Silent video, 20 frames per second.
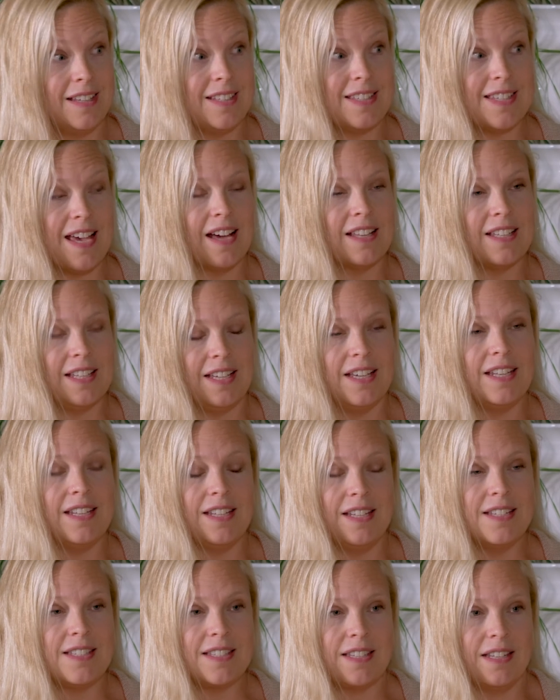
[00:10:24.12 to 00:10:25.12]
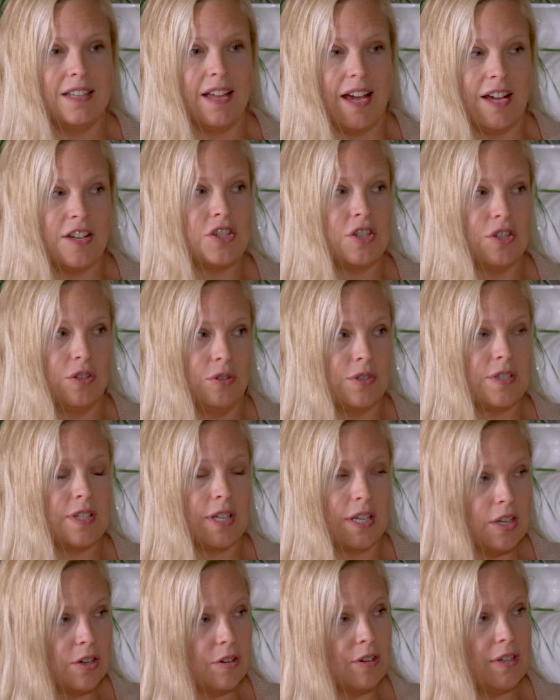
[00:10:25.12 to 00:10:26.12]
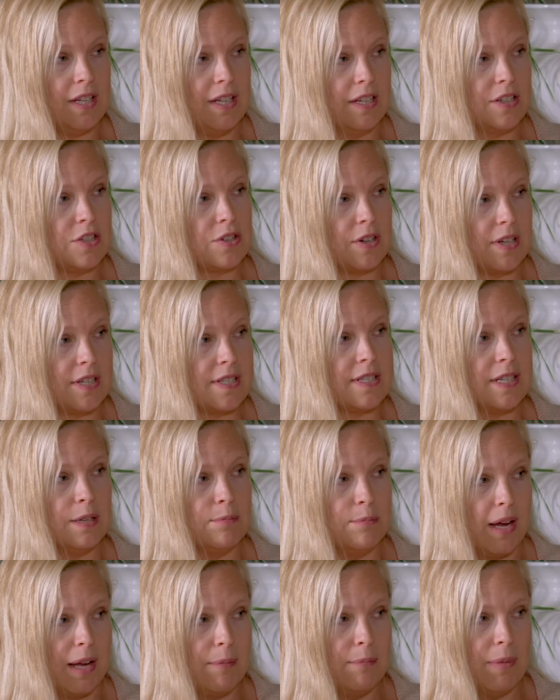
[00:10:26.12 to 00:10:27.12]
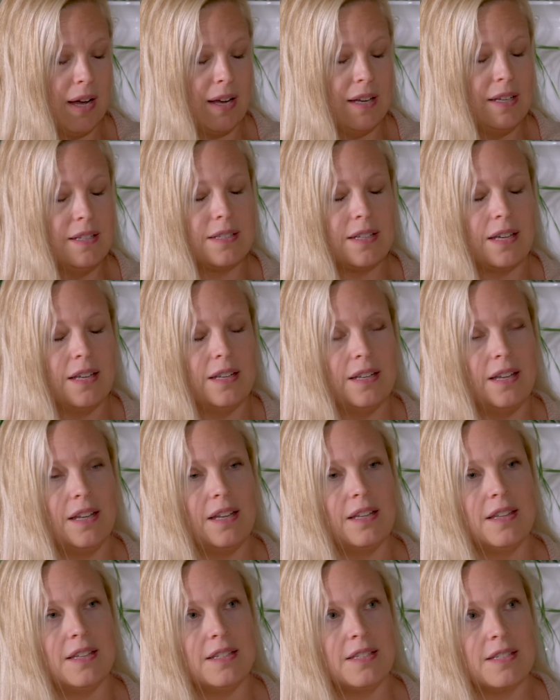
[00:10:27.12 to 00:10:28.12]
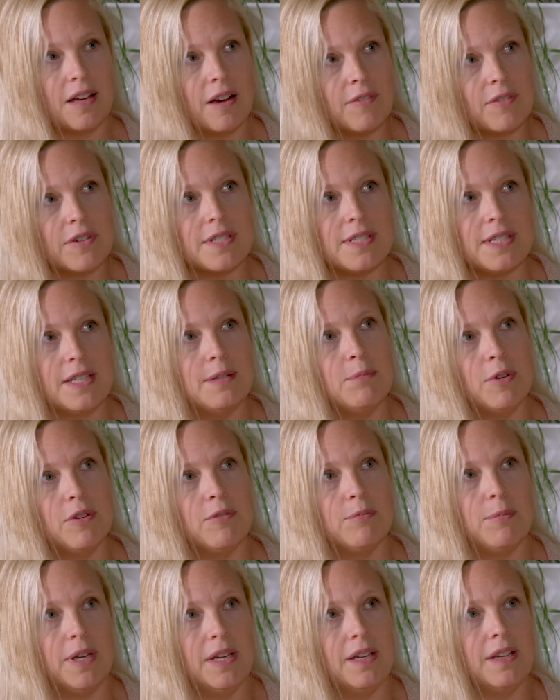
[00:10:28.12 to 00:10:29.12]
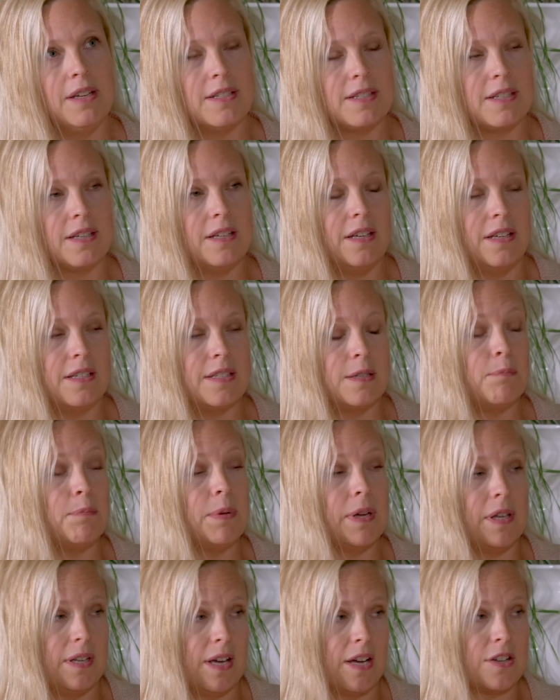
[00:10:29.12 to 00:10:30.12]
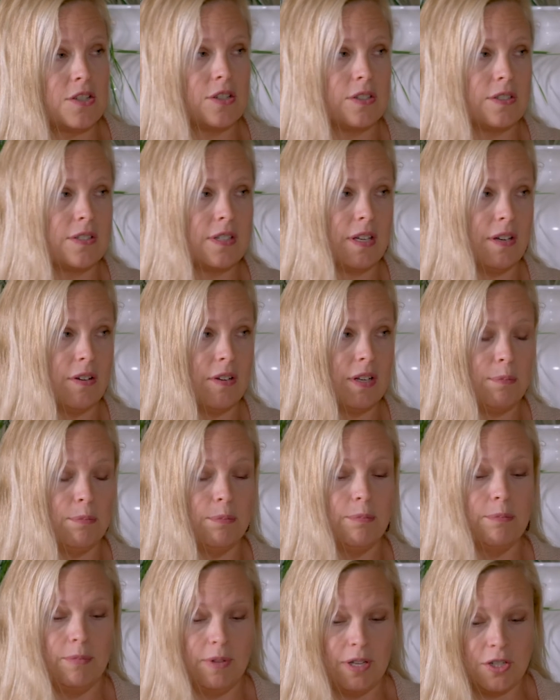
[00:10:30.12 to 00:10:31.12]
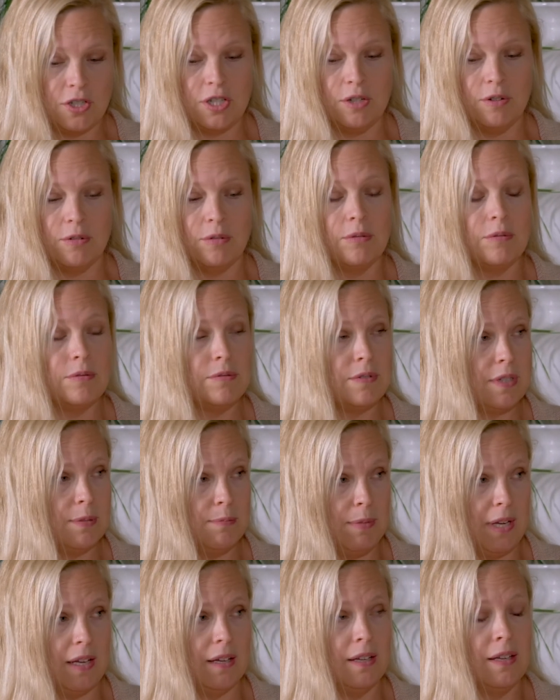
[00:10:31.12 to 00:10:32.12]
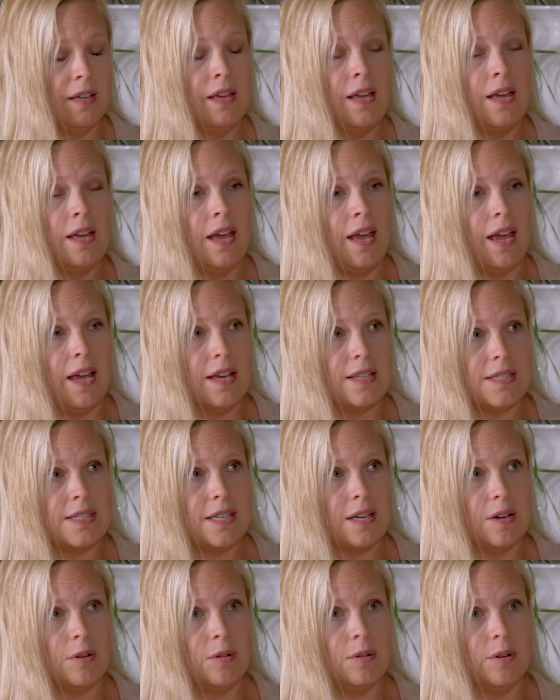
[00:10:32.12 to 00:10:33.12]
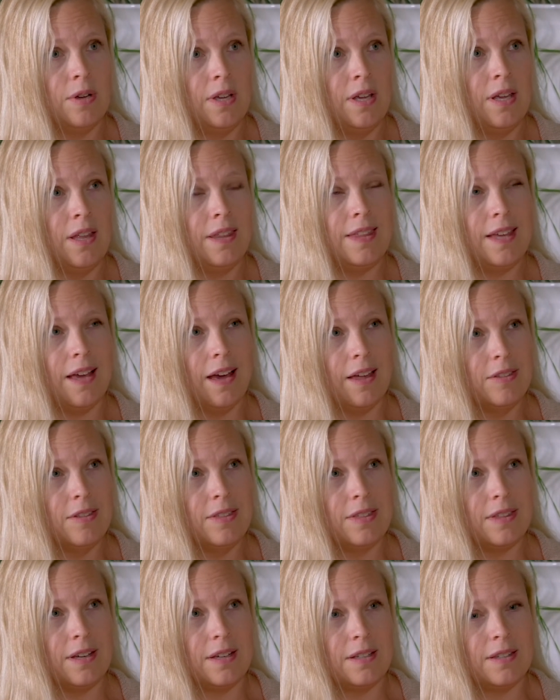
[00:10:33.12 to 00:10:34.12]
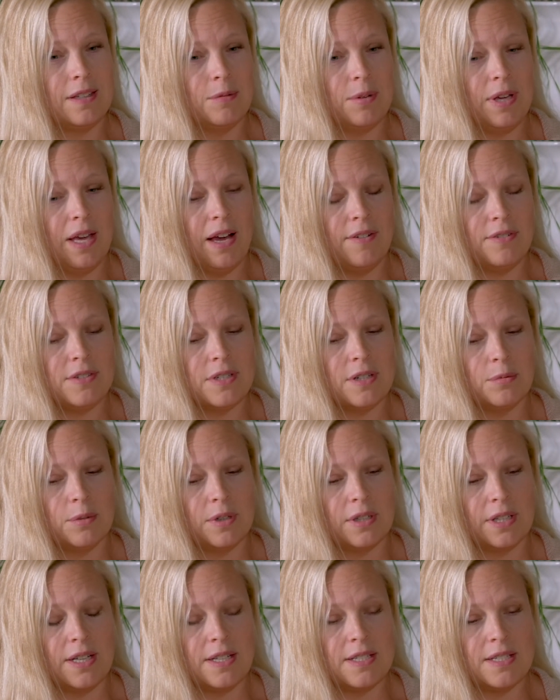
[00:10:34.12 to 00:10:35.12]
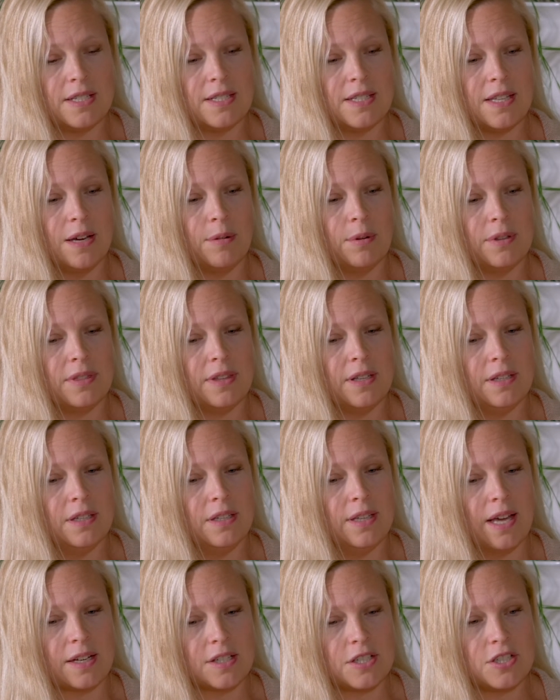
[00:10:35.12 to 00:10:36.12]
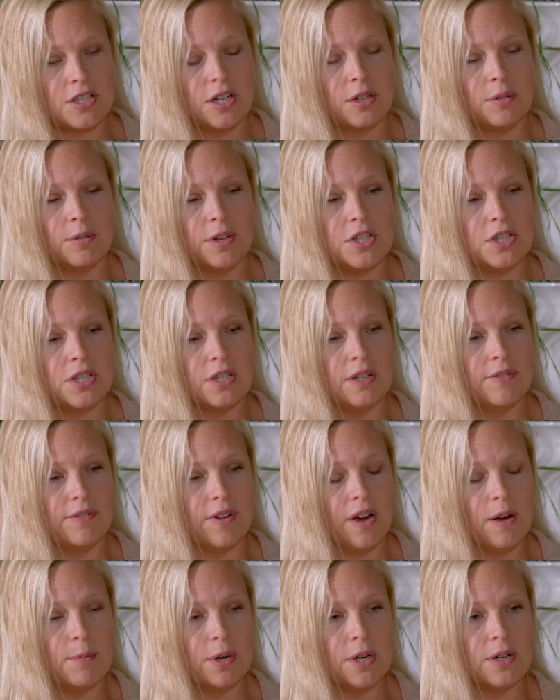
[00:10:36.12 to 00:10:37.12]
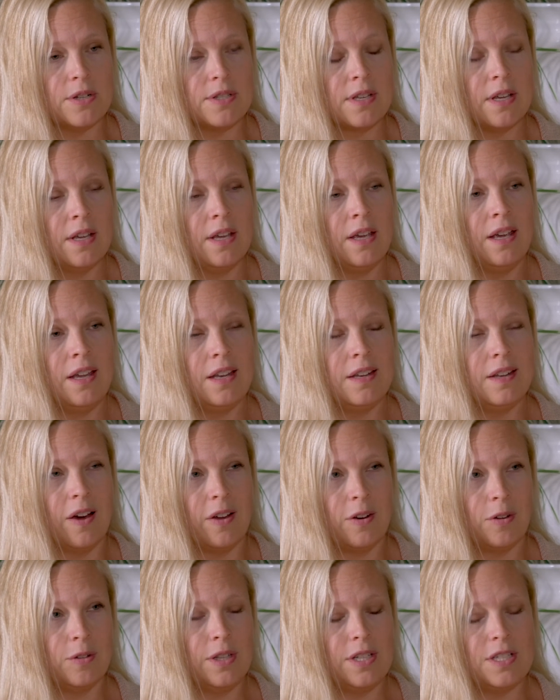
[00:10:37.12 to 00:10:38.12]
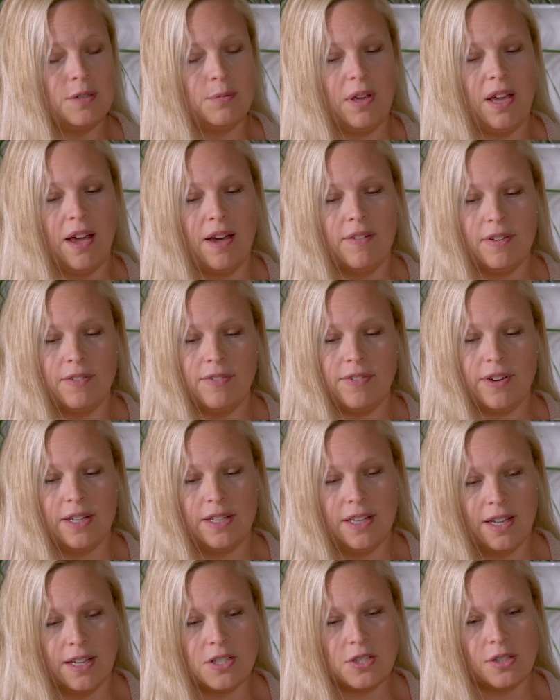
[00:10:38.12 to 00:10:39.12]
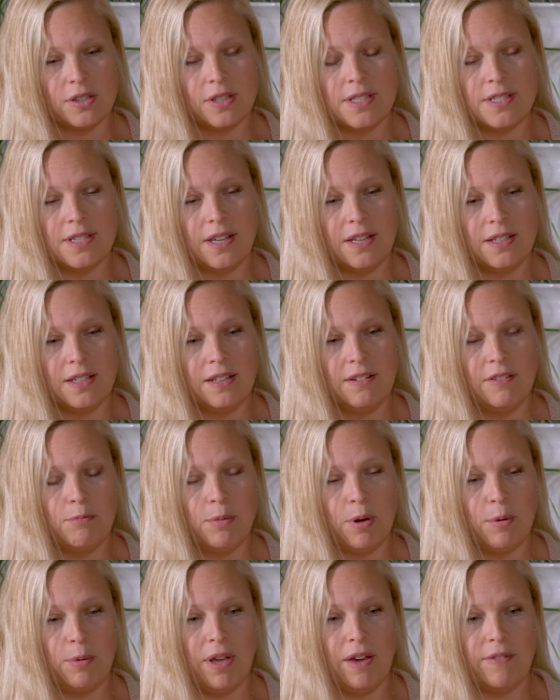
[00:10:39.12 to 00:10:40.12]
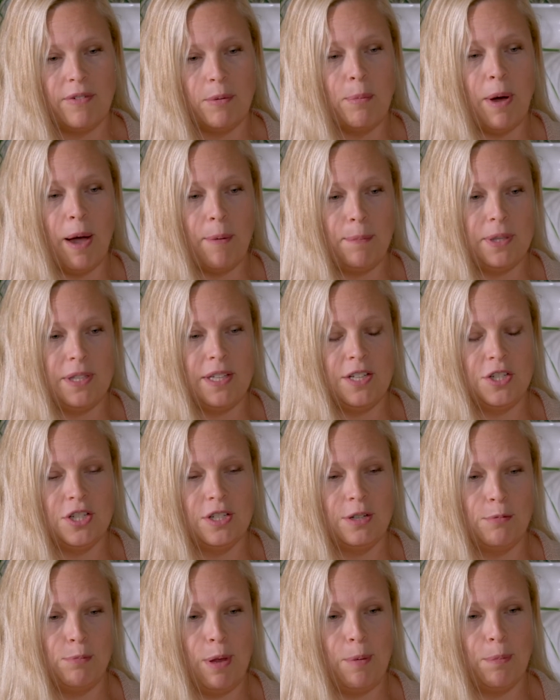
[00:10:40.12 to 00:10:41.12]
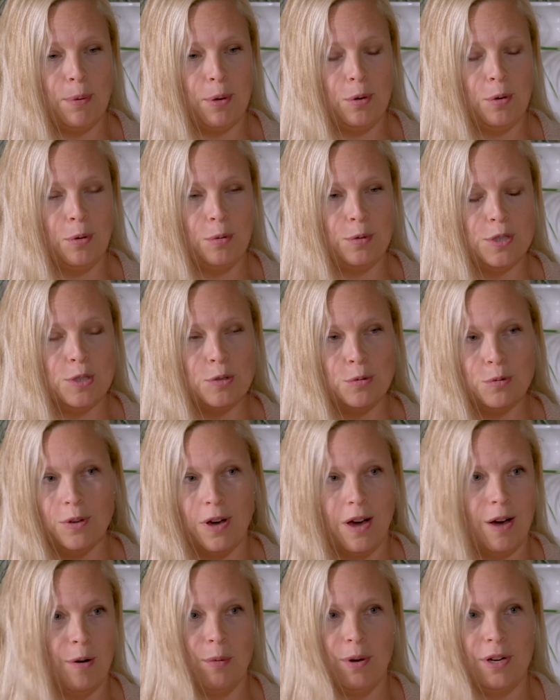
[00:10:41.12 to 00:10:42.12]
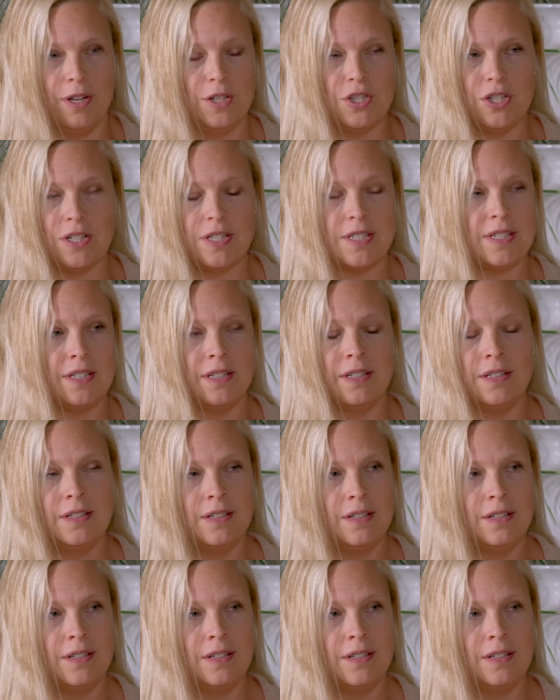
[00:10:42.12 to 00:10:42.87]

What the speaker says: exactly, it is a national security interest in my mind, and the sovereign seed movement is a big national security issue to me. And so the other thing that we have to realize is that with the next generation of farmers, not only do we have a financial incentive, but we have a population of people who do not want to just